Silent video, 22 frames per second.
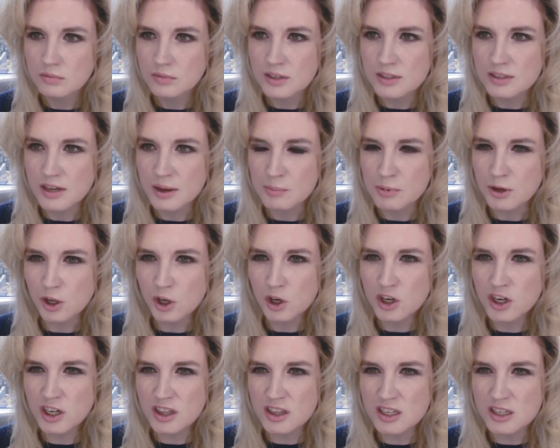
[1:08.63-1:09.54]
He's like, but
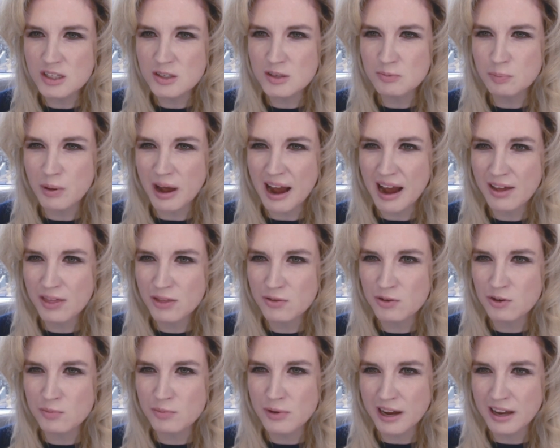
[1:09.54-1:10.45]
look at this
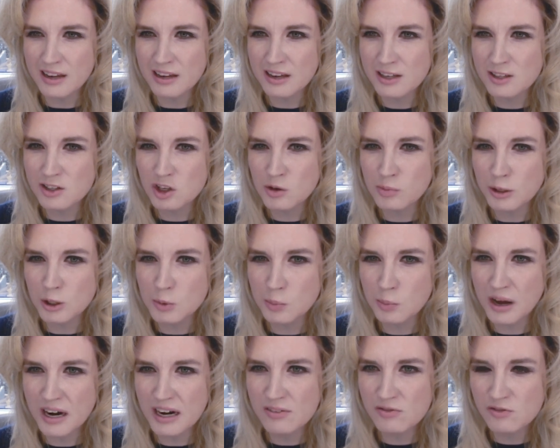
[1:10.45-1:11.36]
bathroom. I can get so
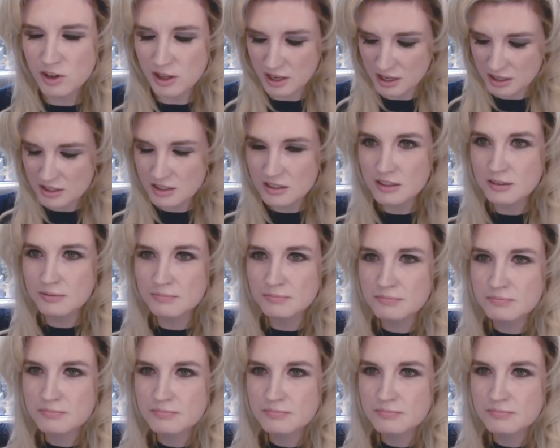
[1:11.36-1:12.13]
much money for this.